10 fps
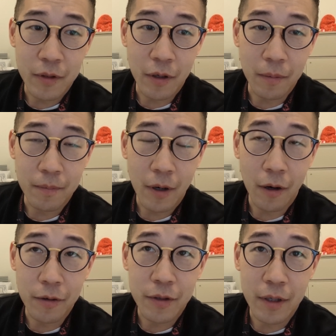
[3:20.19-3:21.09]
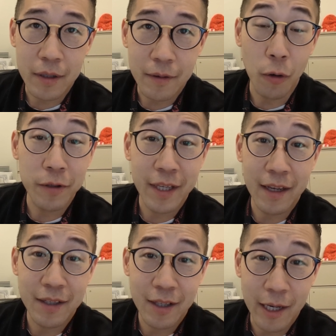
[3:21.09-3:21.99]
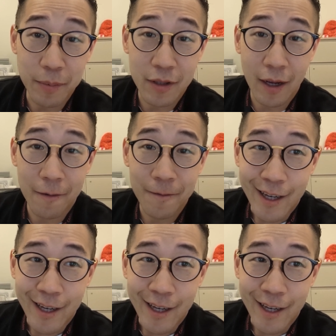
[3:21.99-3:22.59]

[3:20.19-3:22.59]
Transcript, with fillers: you know, ultra processed type stuff,